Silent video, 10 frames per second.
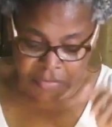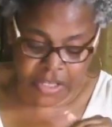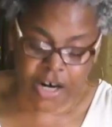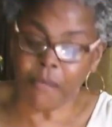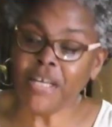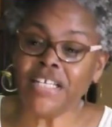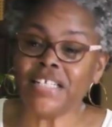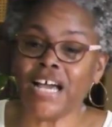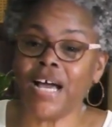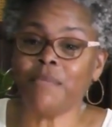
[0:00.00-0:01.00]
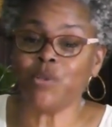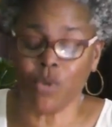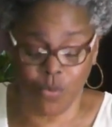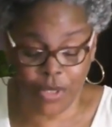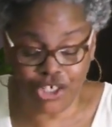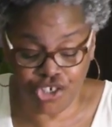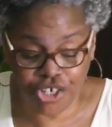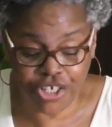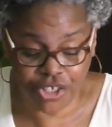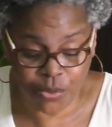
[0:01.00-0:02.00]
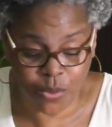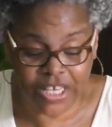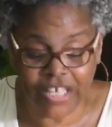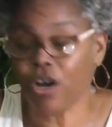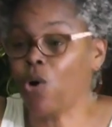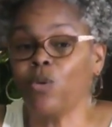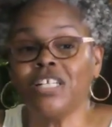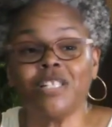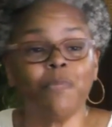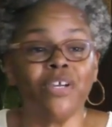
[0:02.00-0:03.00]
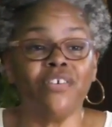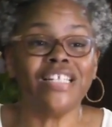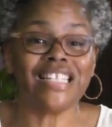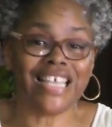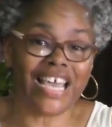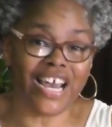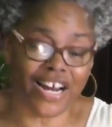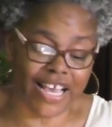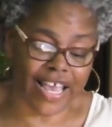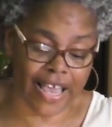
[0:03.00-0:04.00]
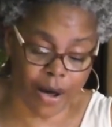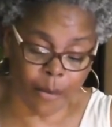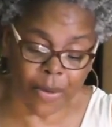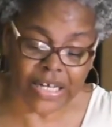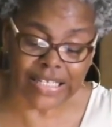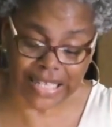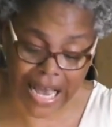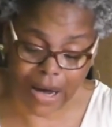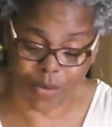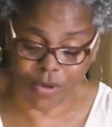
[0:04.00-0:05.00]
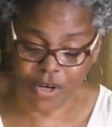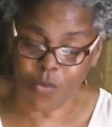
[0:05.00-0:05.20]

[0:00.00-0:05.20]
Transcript: There are many times when we shouldn't swing, and the Holy Spirit is there to help us out.